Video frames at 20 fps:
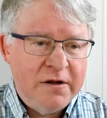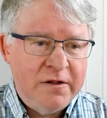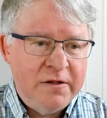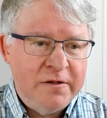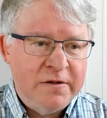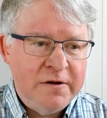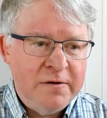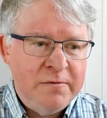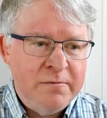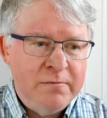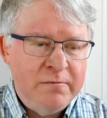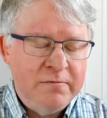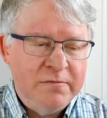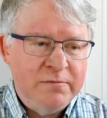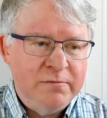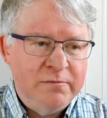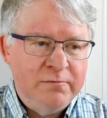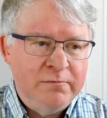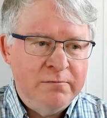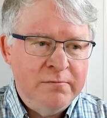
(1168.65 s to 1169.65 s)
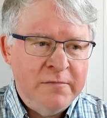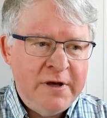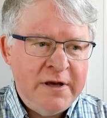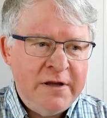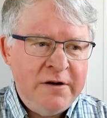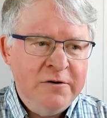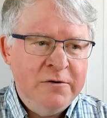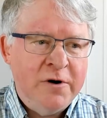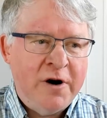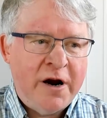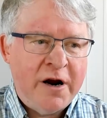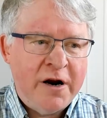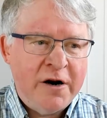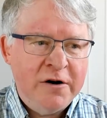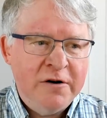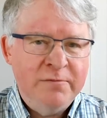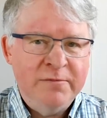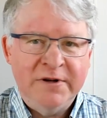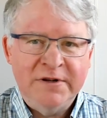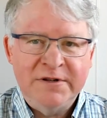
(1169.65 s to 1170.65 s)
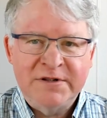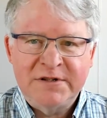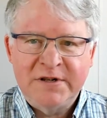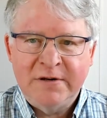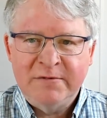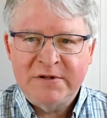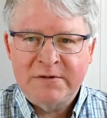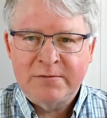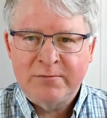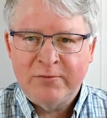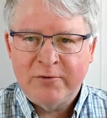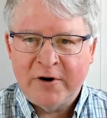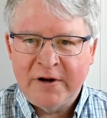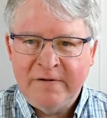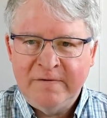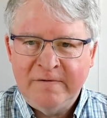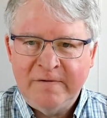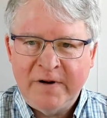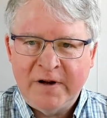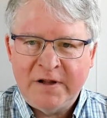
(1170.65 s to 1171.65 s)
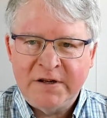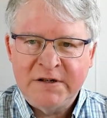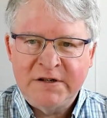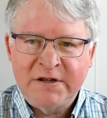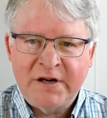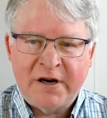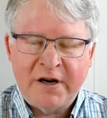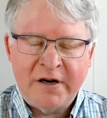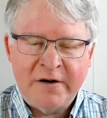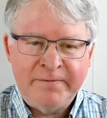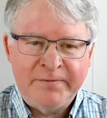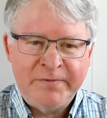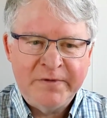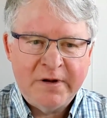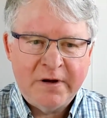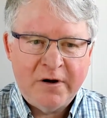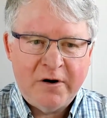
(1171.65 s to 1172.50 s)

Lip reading: the man who hired me, his name is Brian Valentine,